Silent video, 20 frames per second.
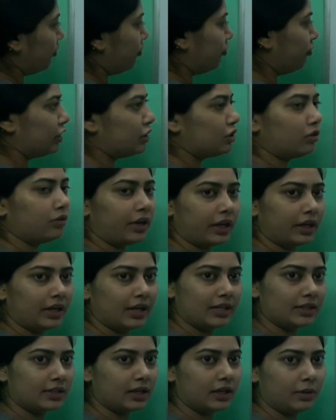which you can
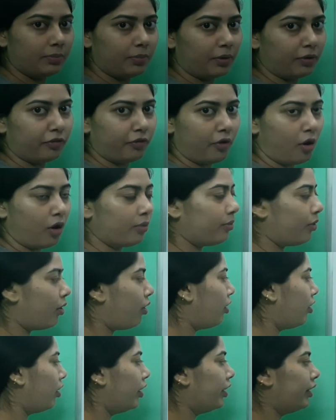easily perform,
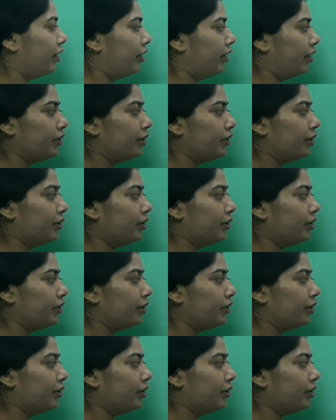or